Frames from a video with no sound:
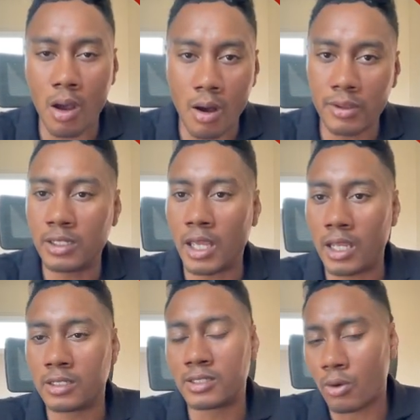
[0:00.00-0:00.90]
all the
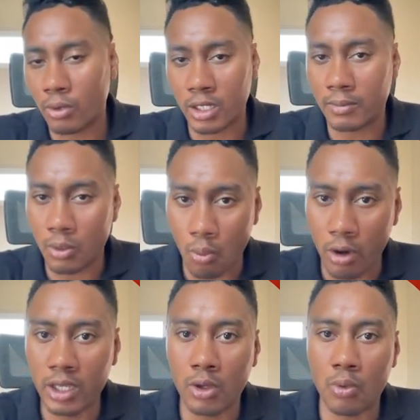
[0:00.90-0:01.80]
data that we're going to be
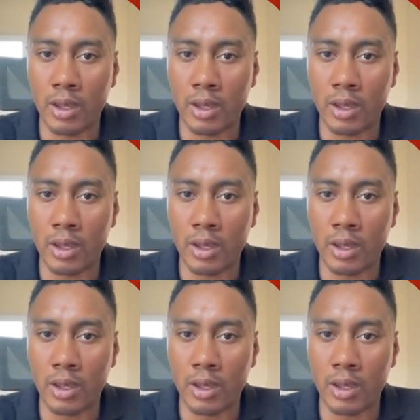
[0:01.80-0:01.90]
working